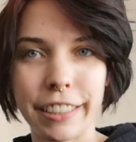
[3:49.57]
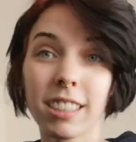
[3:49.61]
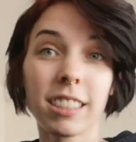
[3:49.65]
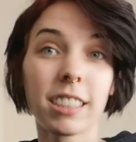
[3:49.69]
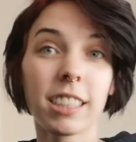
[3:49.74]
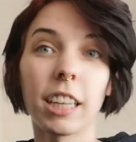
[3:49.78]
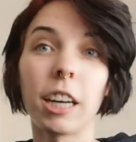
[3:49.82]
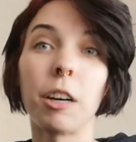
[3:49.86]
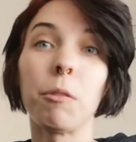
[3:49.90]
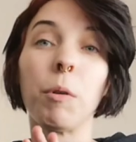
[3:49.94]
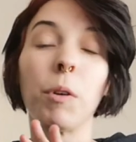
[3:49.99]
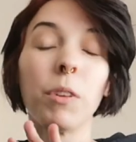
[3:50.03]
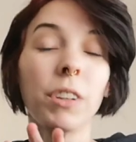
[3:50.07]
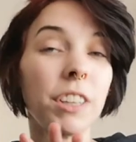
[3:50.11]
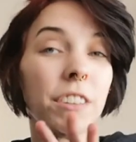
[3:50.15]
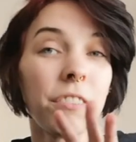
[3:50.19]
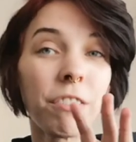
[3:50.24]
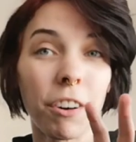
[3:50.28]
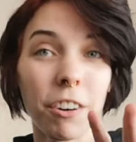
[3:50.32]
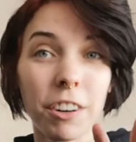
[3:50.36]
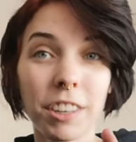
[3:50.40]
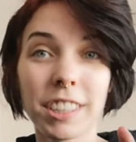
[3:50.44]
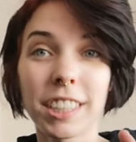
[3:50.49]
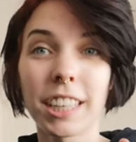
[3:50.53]
See, I'm only
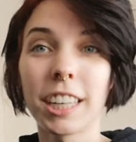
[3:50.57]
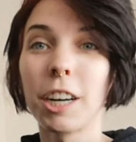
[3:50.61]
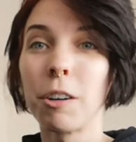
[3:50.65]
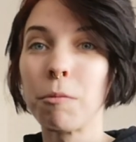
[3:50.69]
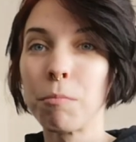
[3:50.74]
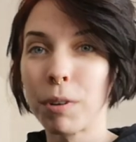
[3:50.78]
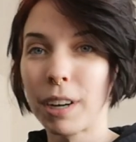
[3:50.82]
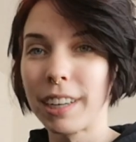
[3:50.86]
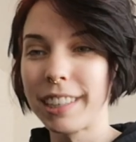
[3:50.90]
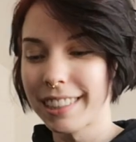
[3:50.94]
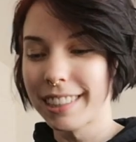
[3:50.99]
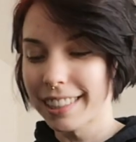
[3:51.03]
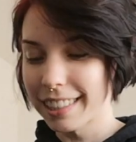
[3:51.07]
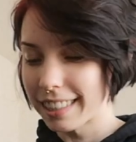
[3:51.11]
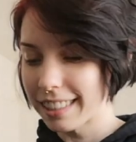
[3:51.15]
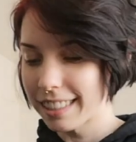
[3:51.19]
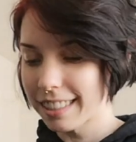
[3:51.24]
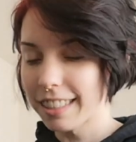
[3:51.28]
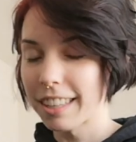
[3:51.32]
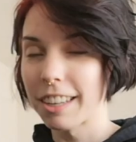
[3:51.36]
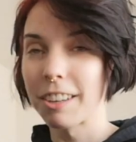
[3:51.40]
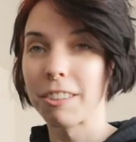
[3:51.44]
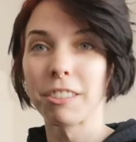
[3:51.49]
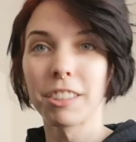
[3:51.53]
focusing on bracelets
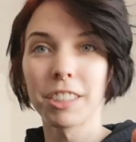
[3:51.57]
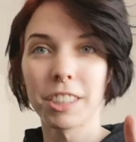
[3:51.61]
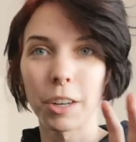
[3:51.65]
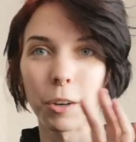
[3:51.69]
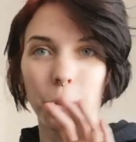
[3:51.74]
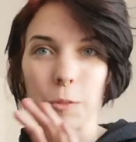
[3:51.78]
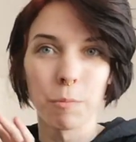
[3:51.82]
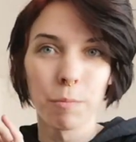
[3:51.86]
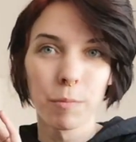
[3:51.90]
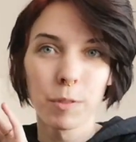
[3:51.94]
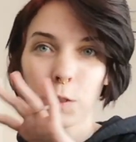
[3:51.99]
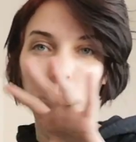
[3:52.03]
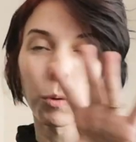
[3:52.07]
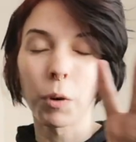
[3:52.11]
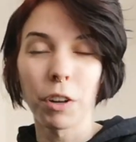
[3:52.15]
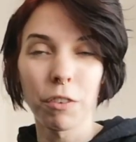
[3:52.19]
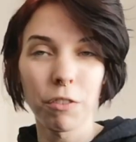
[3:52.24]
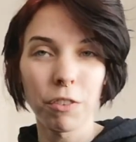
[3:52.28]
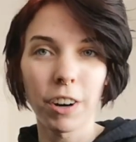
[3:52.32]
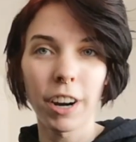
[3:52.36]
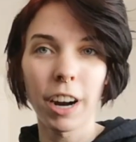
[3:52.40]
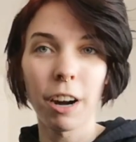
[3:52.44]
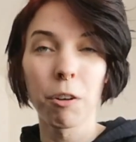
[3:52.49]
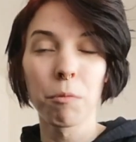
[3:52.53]
though, so
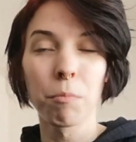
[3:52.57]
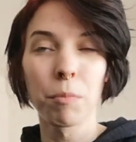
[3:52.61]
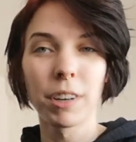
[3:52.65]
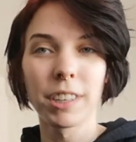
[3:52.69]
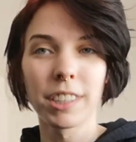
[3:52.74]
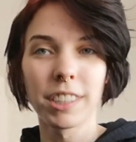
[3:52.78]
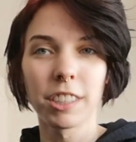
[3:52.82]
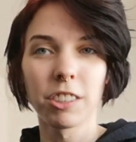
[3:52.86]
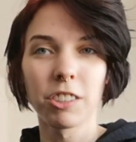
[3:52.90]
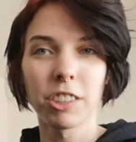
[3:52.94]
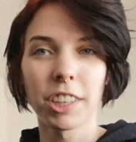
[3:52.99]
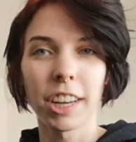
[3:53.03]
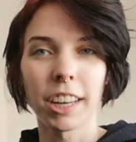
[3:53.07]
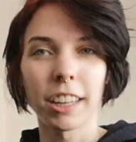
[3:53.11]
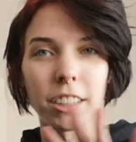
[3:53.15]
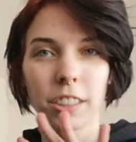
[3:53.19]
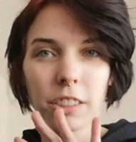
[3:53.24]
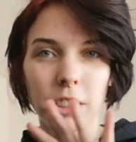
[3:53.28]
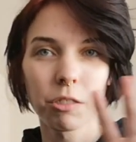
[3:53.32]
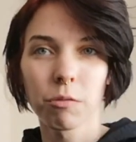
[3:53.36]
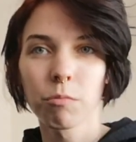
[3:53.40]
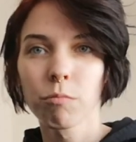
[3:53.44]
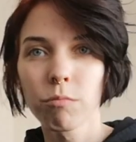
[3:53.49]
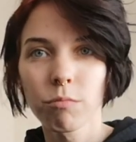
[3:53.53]
24-hour bracelet challenge.
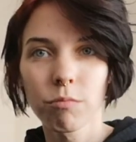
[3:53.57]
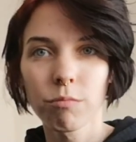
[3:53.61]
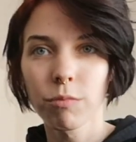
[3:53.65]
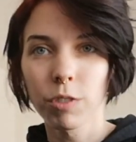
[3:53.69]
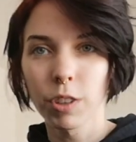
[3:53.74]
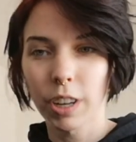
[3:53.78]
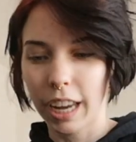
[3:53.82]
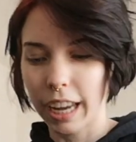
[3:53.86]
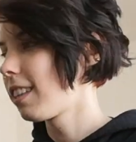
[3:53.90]
Okay,